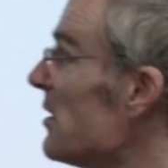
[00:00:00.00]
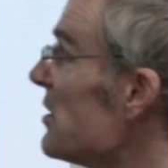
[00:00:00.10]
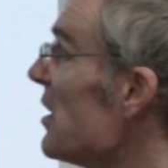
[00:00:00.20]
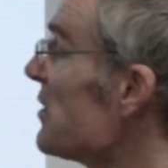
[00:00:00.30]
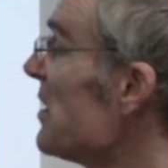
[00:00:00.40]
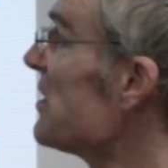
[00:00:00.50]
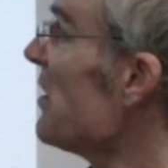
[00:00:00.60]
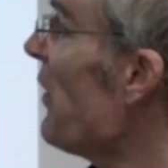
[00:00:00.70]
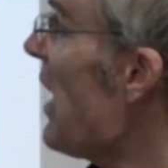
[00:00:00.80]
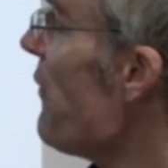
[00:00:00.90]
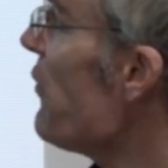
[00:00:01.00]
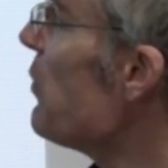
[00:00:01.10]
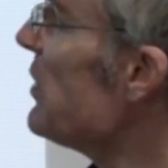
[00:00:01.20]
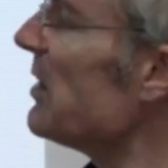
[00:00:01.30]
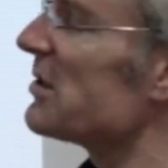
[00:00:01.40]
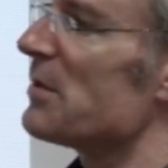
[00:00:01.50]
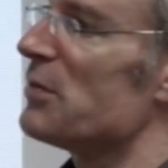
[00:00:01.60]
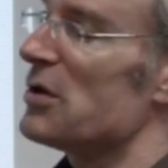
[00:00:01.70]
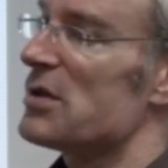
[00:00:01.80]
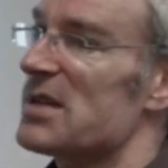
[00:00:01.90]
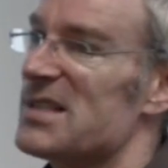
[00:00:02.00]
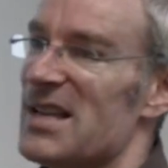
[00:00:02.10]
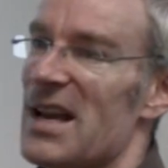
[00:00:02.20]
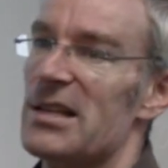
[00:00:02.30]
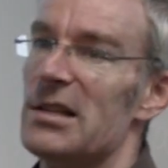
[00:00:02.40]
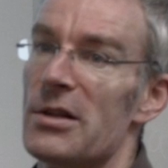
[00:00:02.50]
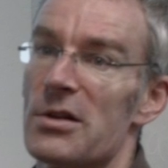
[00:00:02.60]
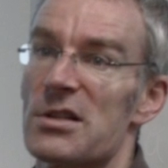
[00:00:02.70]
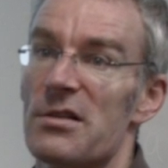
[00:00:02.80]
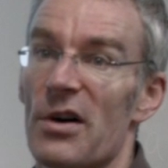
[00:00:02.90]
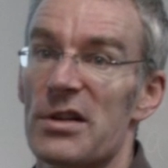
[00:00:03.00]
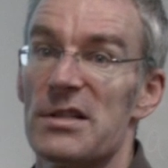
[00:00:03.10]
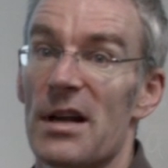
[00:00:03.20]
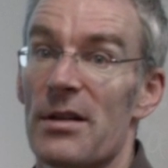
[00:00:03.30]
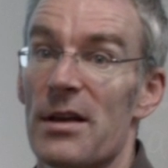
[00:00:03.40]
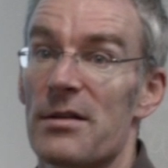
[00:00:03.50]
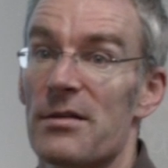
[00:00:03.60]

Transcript: So it's for every Windows computer, there's 10 Linux devices out there.